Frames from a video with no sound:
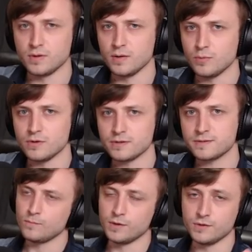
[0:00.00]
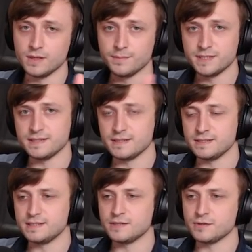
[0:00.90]
artwork. When you're limiting the
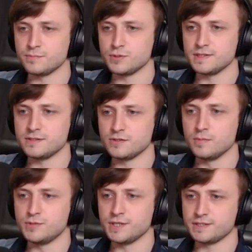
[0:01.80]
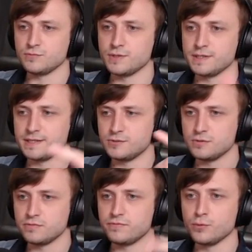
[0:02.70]
detail you're putting into objects, it really gets you
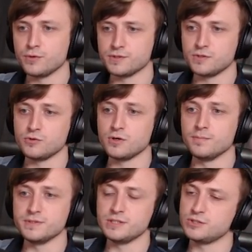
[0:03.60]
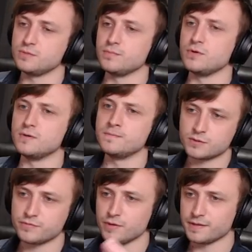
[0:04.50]
to focus on composition more. So
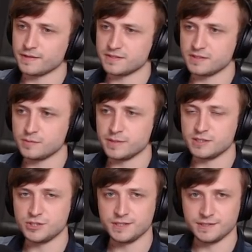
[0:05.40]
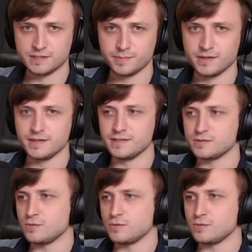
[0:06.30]
I feel like there's a little bit of genius behind this